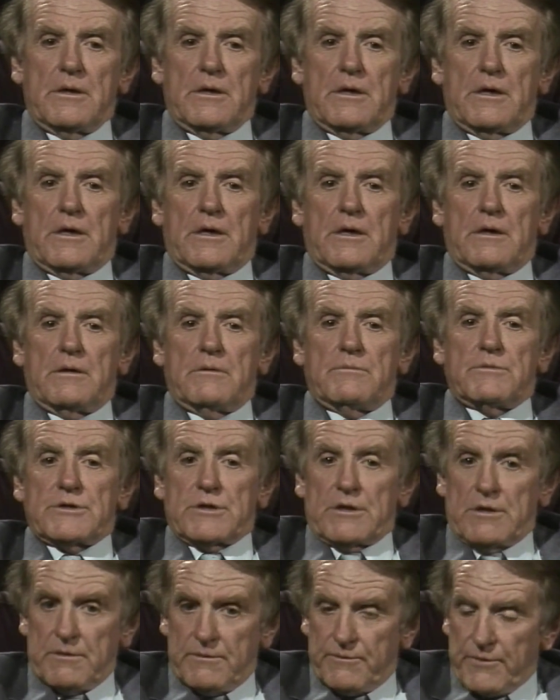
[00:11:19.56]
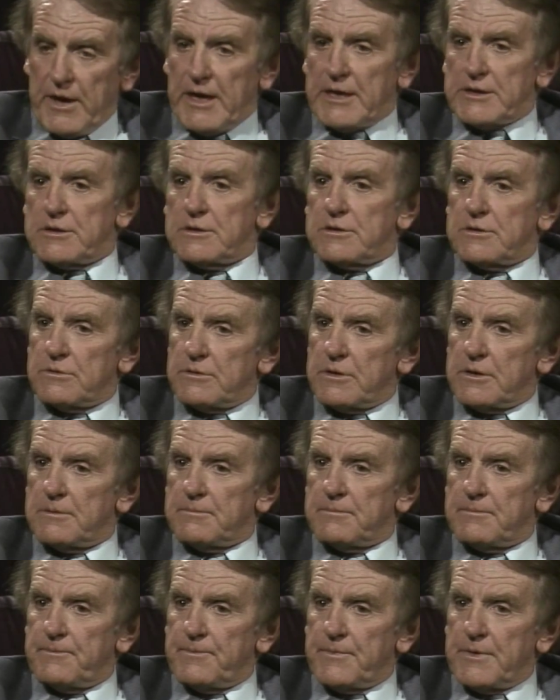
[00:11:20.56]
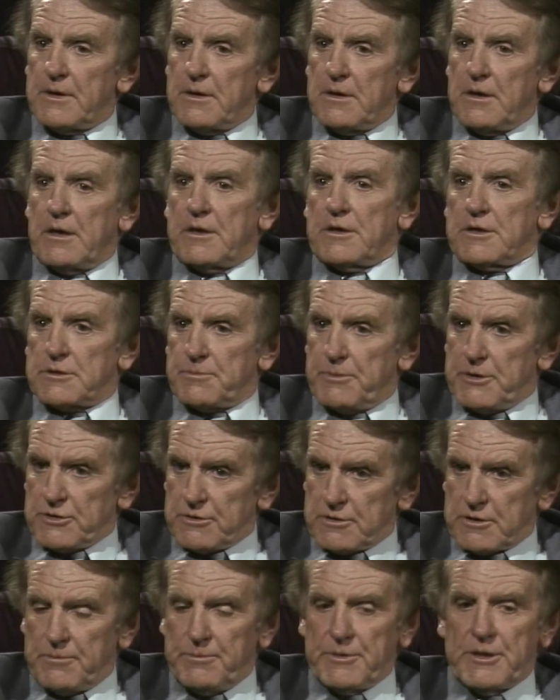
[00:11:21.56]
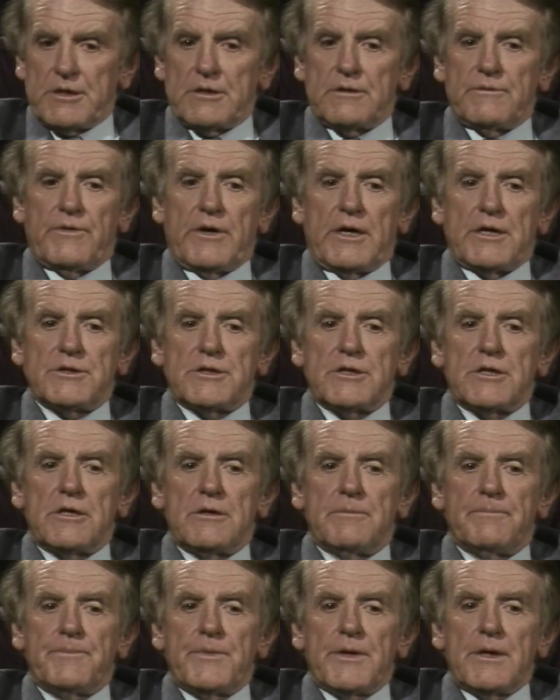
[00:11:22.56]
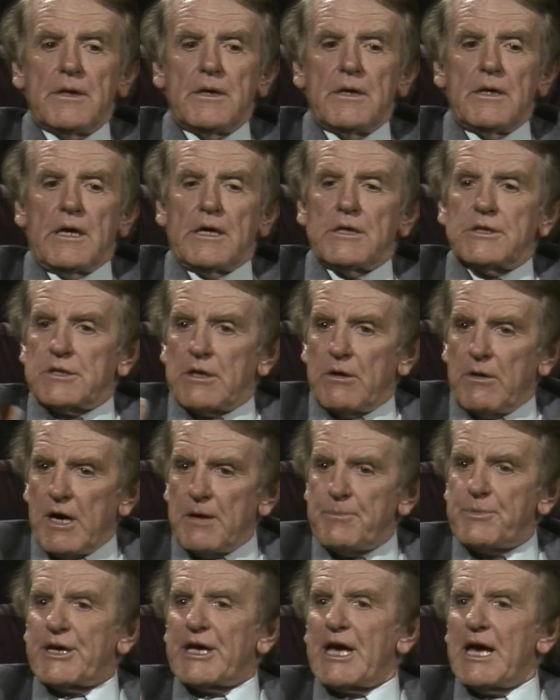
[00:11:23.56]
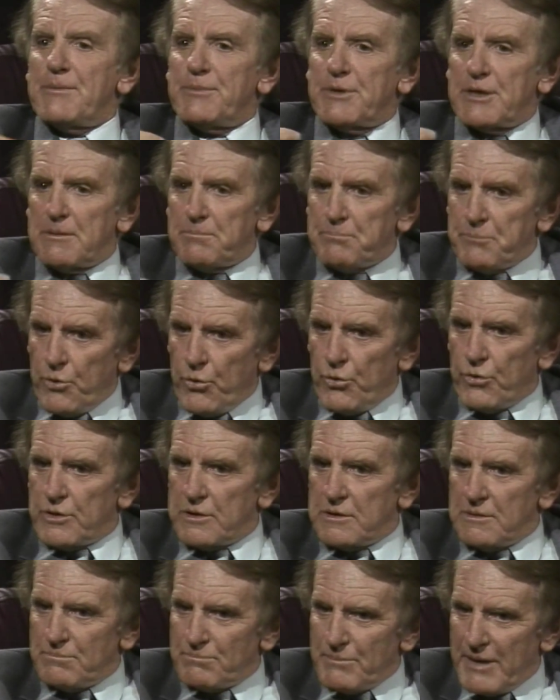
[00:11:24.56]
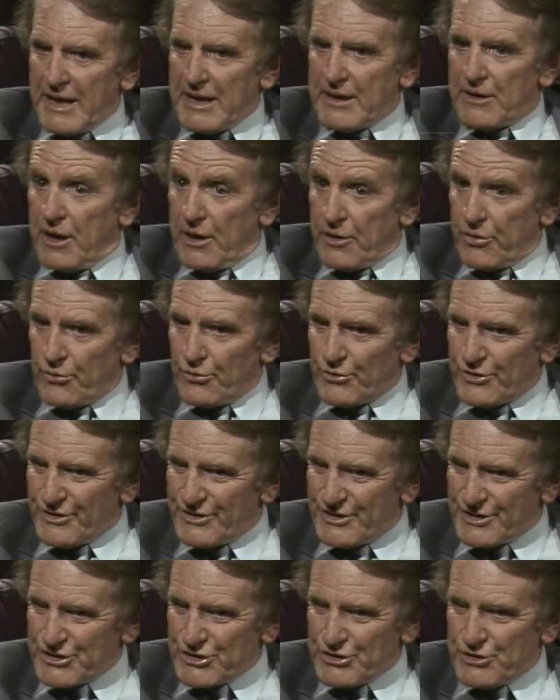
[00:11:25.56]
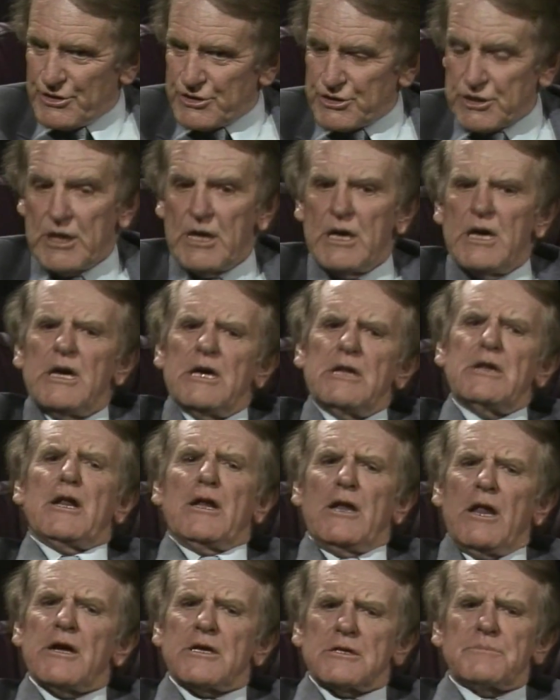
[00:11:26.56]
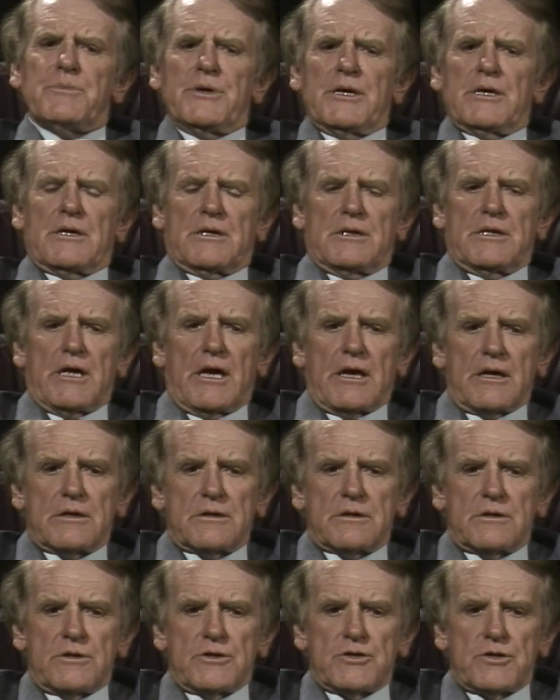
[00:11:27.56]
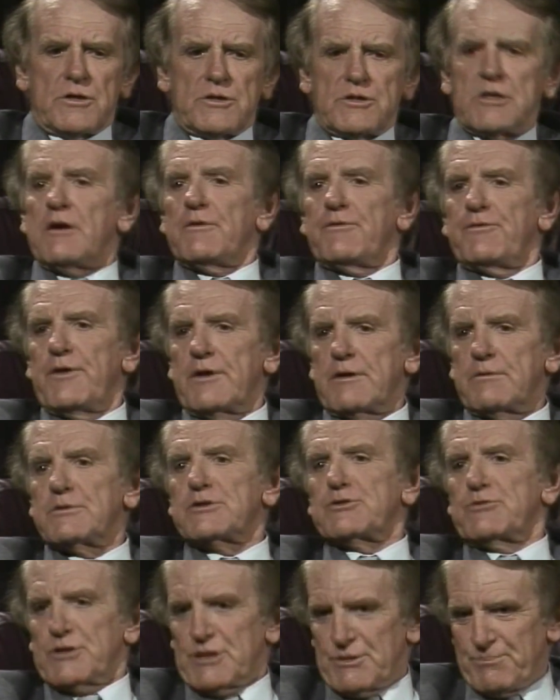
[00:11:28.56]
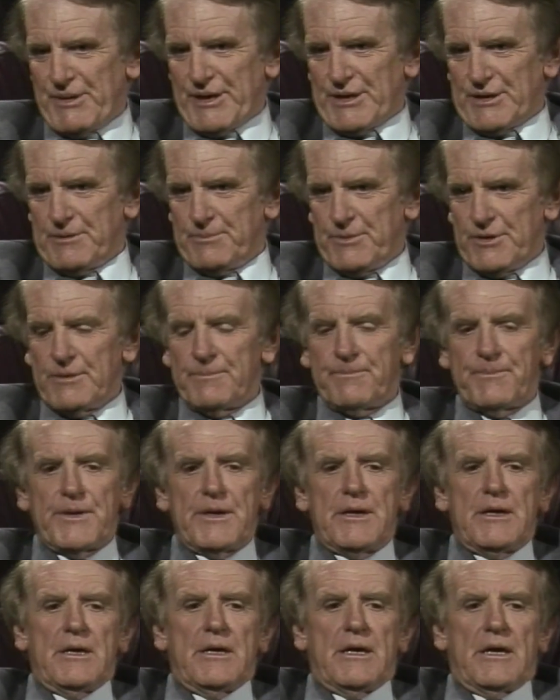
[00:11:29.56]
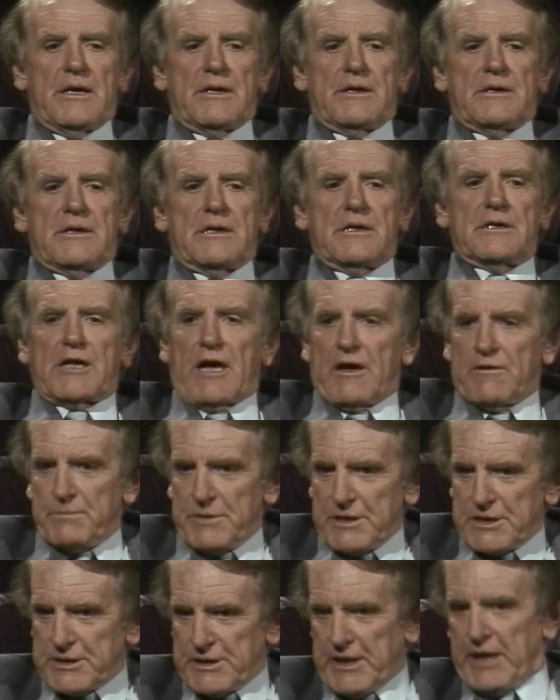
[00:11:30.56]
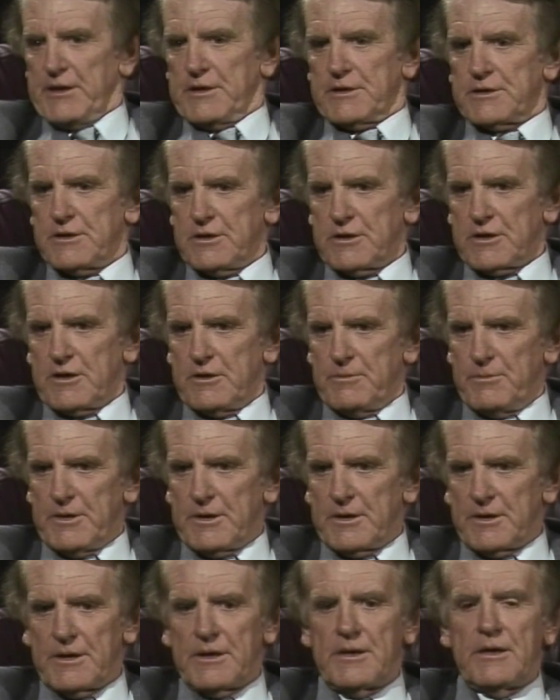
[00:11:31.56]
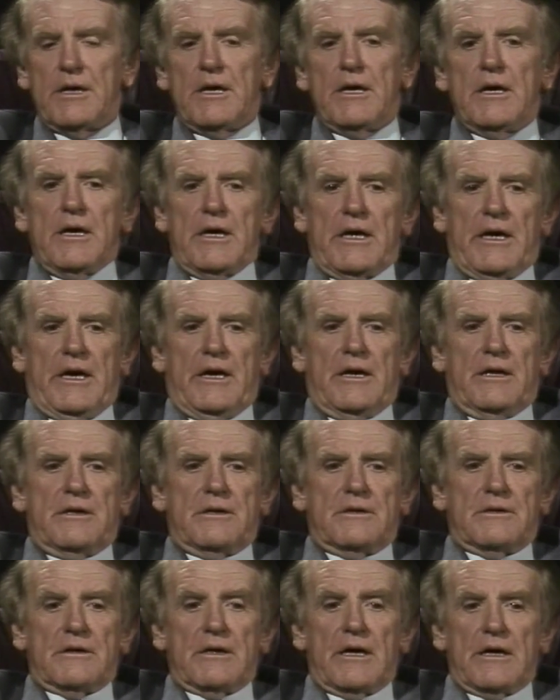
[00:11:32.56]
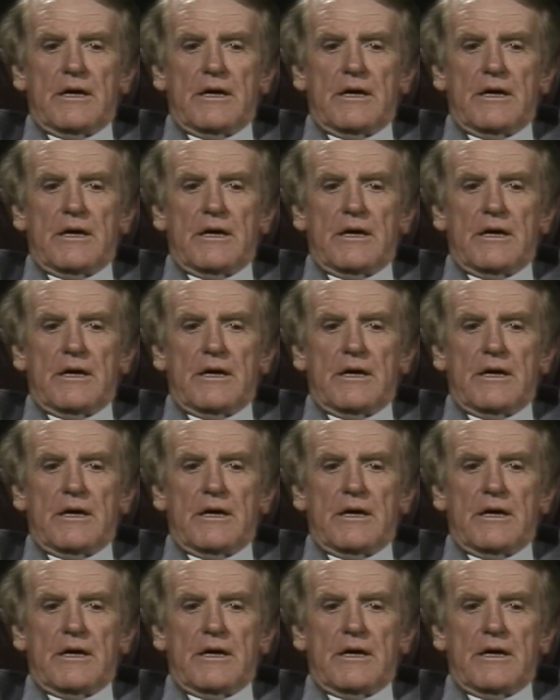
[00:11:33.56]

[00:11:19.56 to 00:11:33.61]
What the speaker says: was an advisor to him on a special committee advising him, And so I became an important man, I thought, in the church. And I liked being in the Anglican church. I felt it was respectable and it gave me status in the community. And,